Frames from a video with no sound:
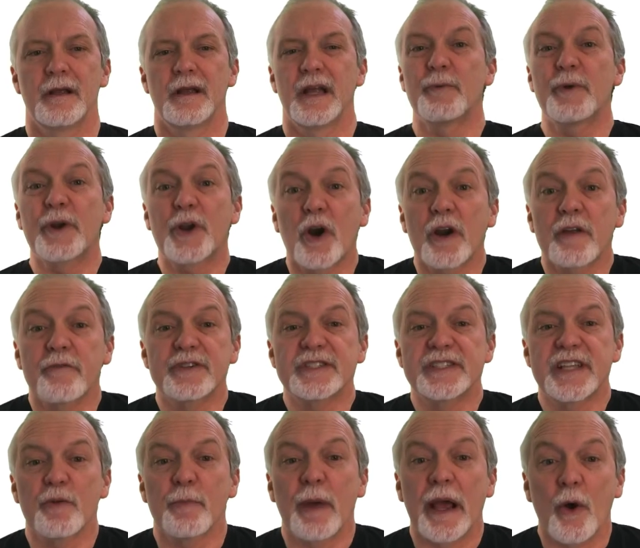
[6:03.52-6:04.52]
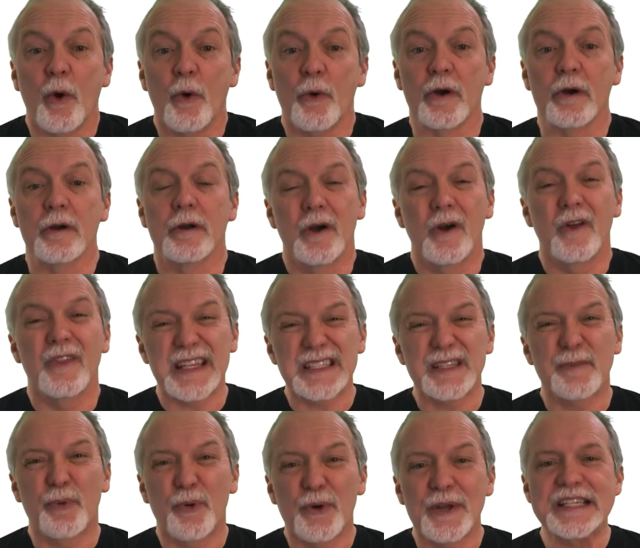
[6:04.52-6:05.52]
And regarding for sale by owner, that's a
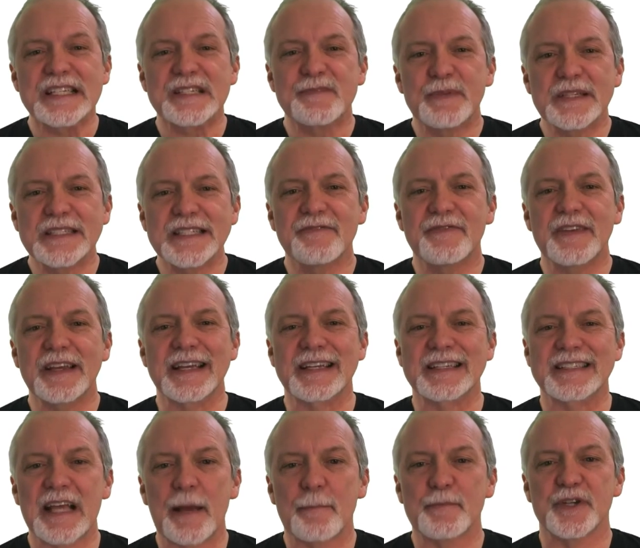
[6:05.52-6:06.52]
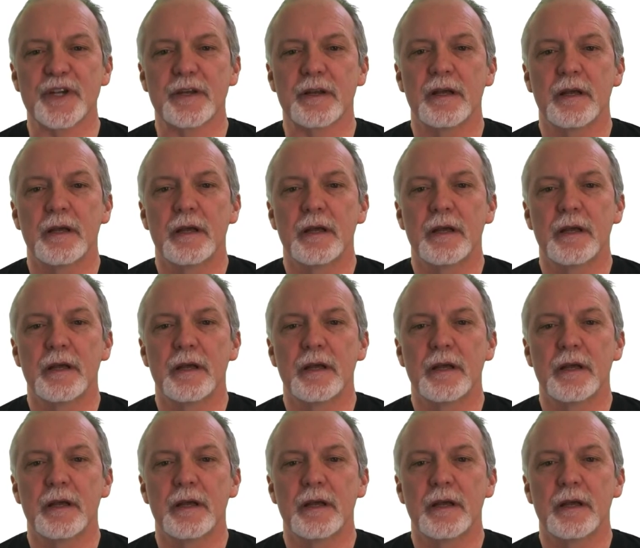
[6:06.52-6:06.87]
pretty specific exception.